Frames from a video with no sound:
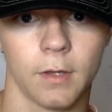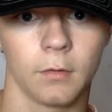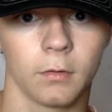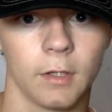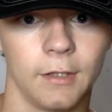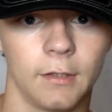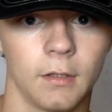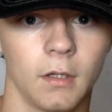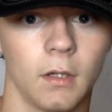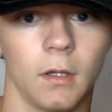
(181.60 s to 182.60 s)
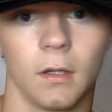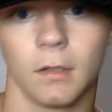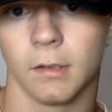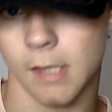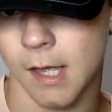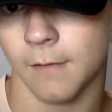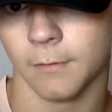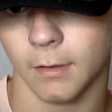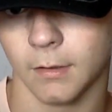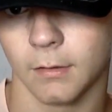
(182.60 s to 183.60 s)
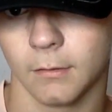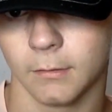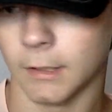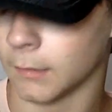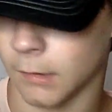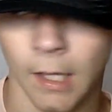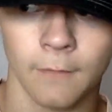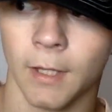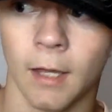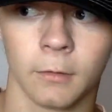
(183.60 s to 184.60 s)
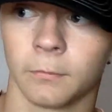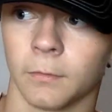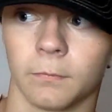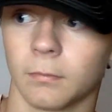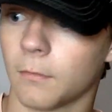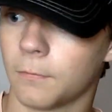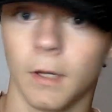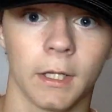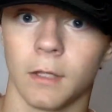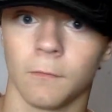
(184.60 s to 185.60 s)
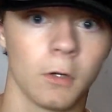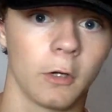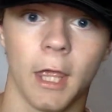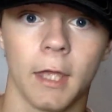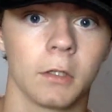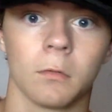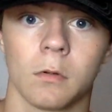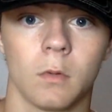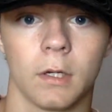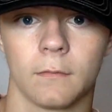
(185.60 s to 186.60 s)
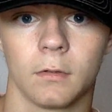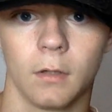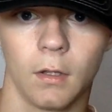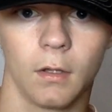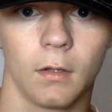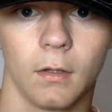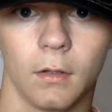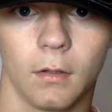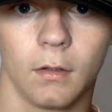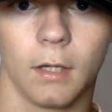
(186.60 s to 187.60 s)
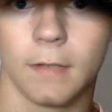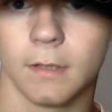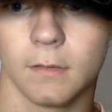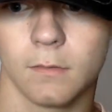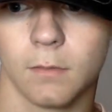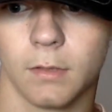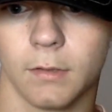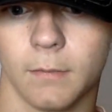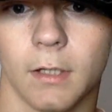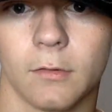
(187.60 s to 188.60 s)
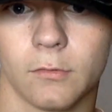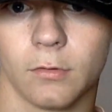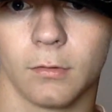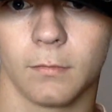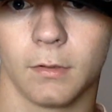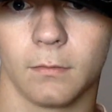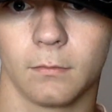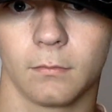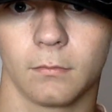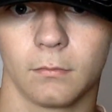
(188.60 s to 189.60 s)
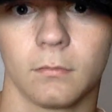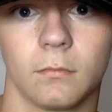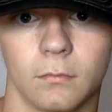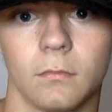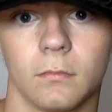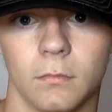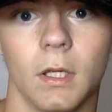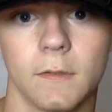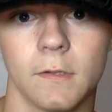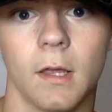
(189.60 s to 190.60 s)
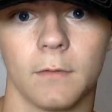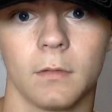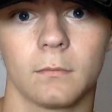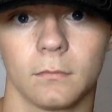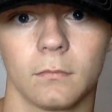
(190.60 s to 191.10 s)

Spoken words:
They look like lava. Like lava out of a fucking volcano or whatever. And that's when the manager told me, yeah, it's lava.